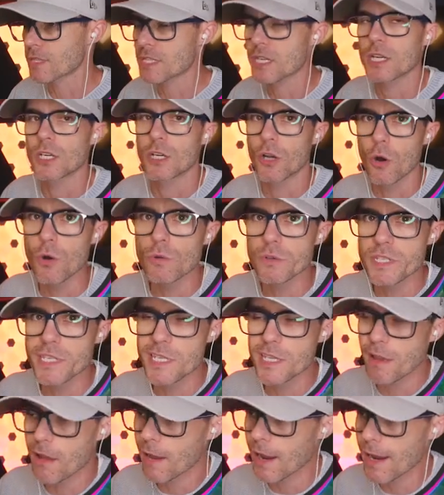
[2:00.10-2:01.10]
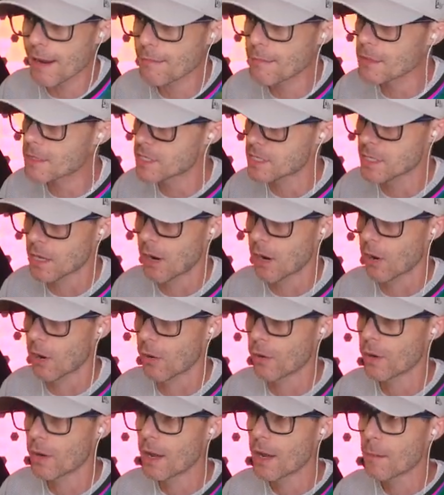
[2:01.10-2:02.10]
as a gold slime,
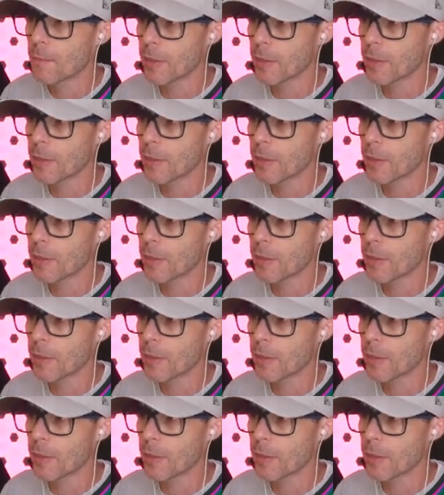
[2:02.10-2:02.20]
so...